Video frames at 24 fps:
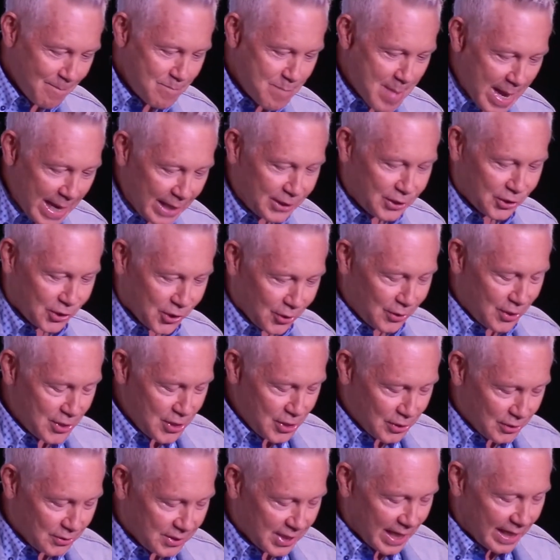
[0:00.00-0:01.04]
Make sure that
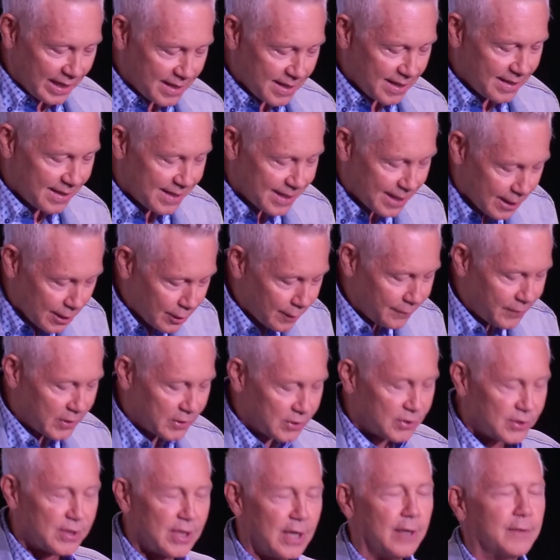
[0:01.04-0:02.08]
you're taking care of
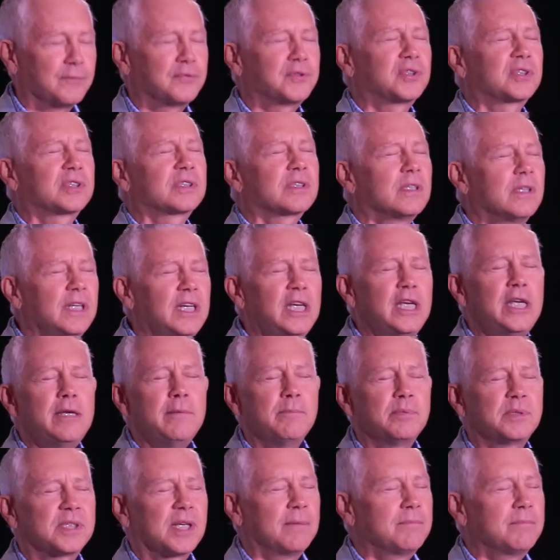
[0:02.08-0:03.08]
yourself. Sleep.